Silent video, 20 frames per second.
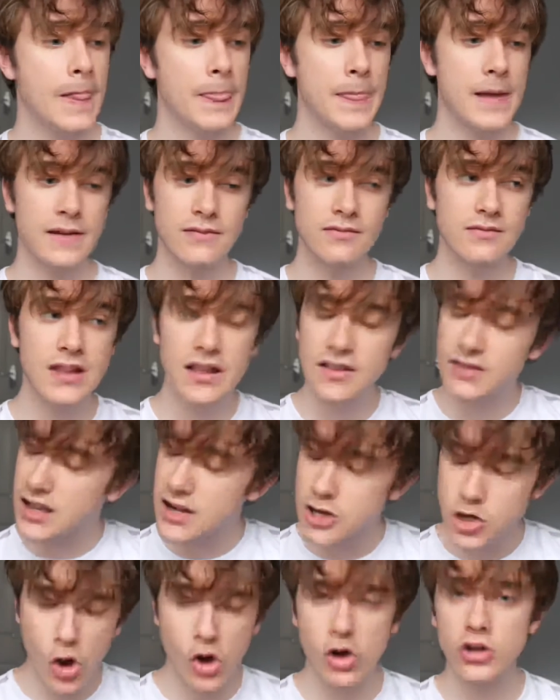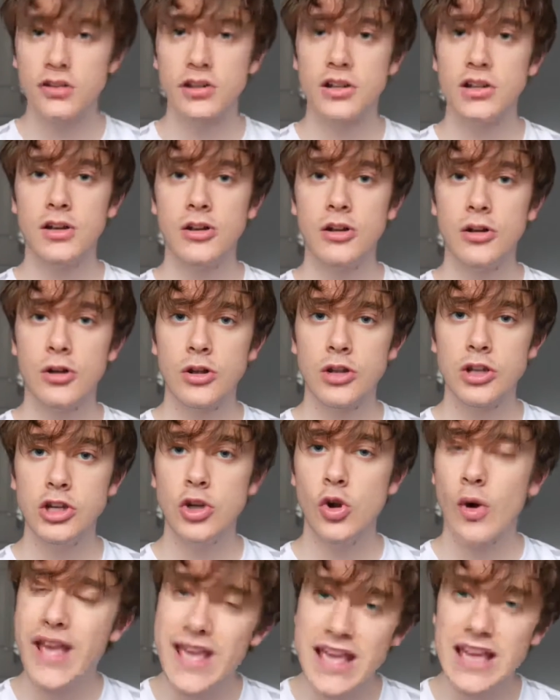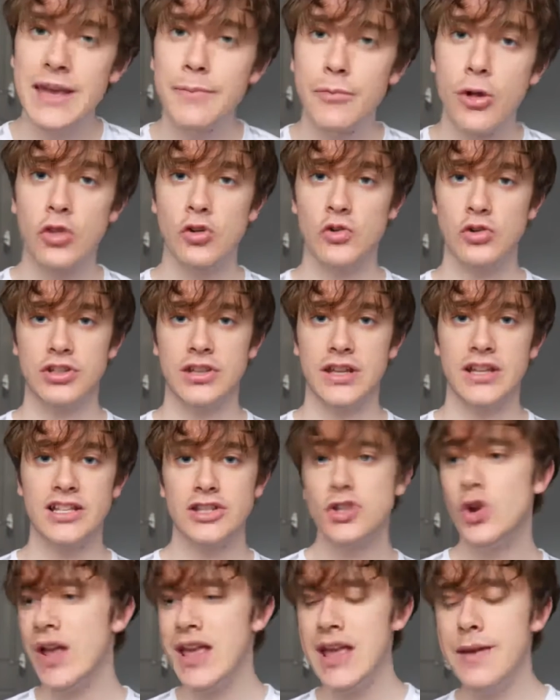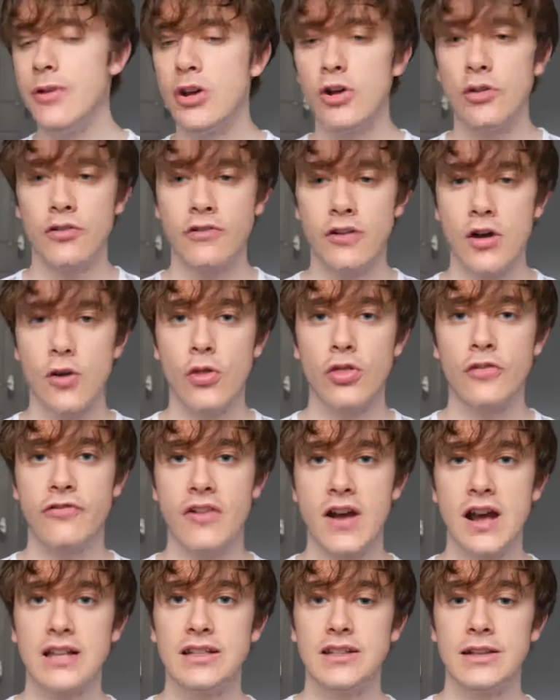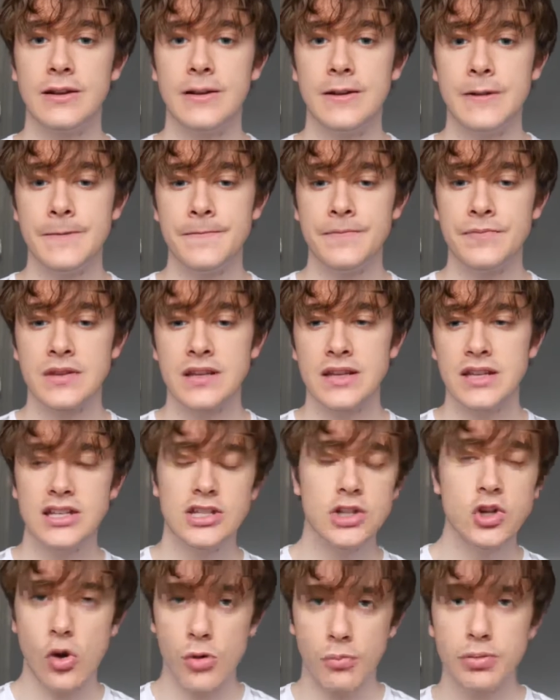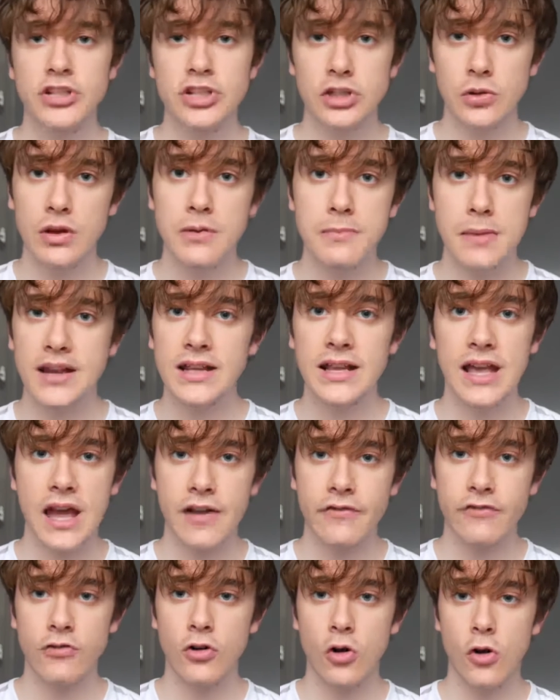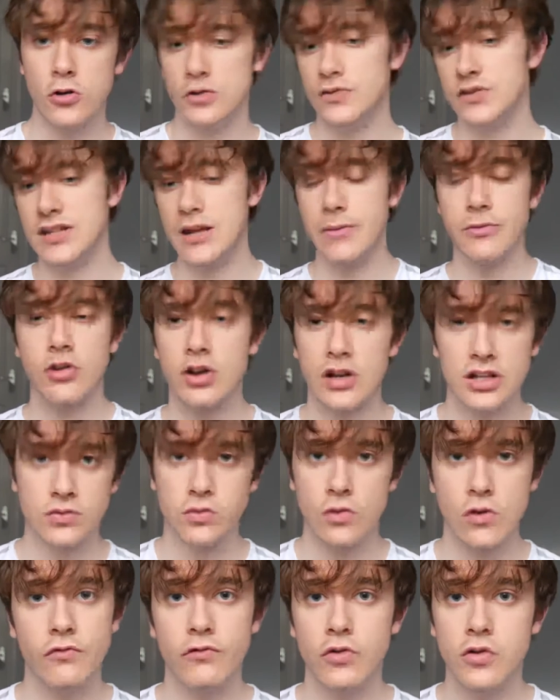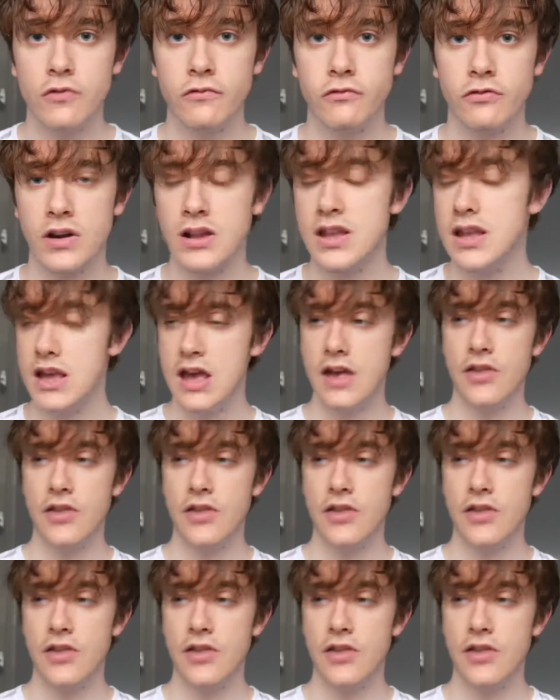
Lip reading: They're not, hitting him on those things. Not hitting him on the fact that he's not pursuing Medicare for all and the Democrats won't vote for it.